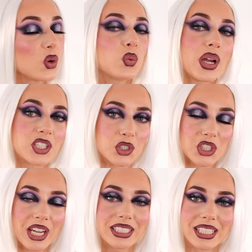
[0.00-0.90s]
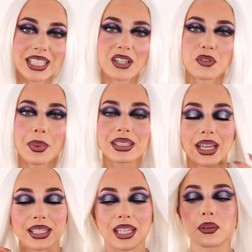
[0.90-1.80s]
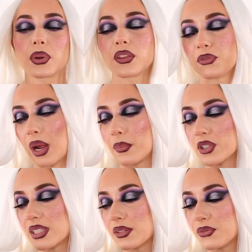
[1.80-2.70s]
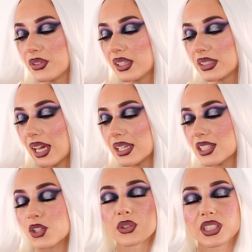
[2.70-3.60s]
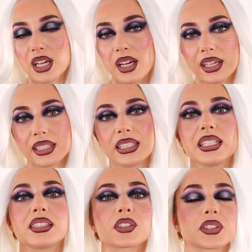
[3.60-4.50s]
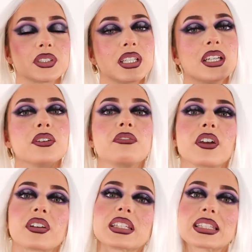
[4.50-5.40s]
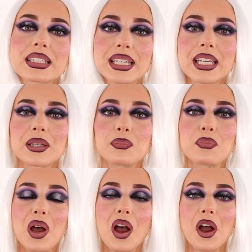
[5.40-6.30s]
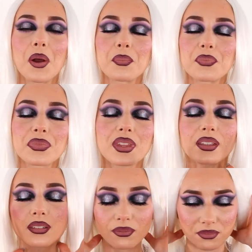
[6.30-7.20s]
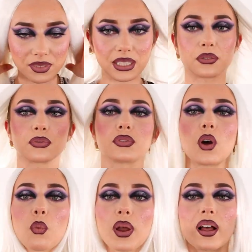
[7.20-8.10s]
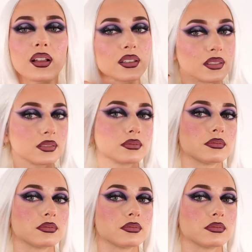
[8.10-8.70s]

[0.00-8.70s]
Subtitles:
Way too shiny again for my liking, but the fibers, they feel nice. They're tiny, they're very slim, they flow well,